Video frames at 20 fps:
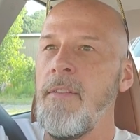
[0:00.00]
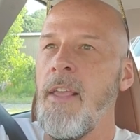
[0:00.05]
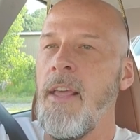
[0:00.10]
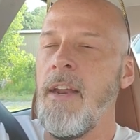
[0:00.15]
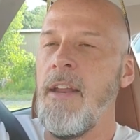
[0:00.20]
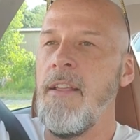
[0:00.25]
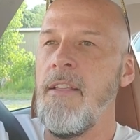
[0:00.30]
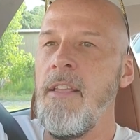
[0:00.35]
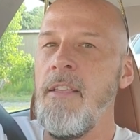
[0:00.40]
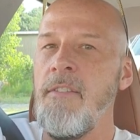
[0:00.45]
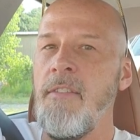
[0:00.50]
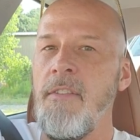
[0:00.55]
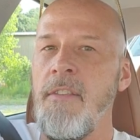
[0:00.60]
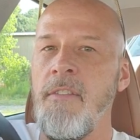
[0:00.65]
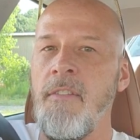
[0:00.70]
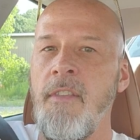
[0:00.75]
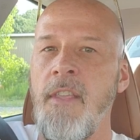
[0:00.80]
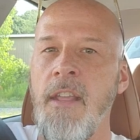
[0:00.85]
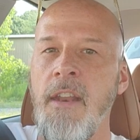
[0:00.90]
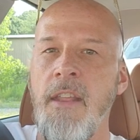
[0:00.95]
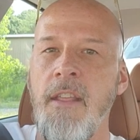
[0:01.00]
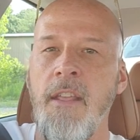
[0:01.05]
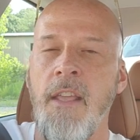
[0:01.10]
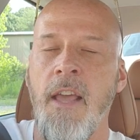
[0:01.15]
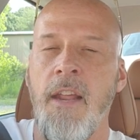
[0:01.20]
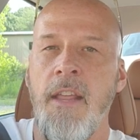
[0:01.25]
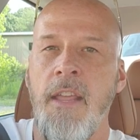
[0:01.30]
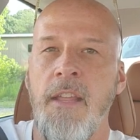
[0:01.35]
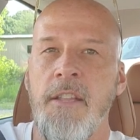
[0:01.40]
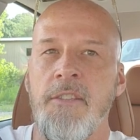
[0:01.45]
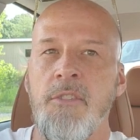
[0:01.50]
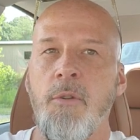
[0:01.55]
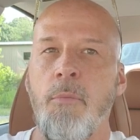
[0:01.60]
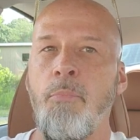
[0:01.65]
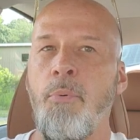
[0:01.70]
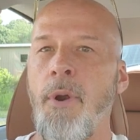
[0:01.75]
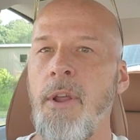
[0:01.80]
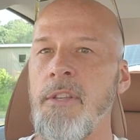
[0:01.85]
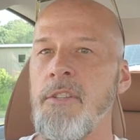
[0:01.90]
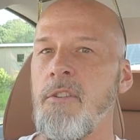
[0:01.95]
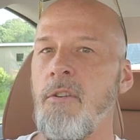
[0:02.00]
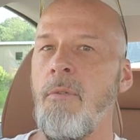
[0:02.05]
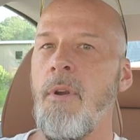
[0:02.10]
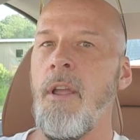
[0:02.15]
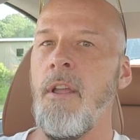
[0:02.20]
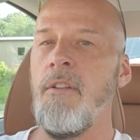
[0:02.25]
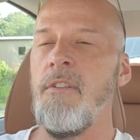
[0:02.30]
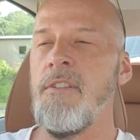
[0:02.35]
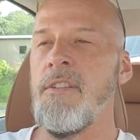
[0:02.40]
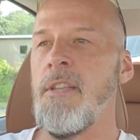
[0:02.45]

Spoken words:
kind of gets depressed around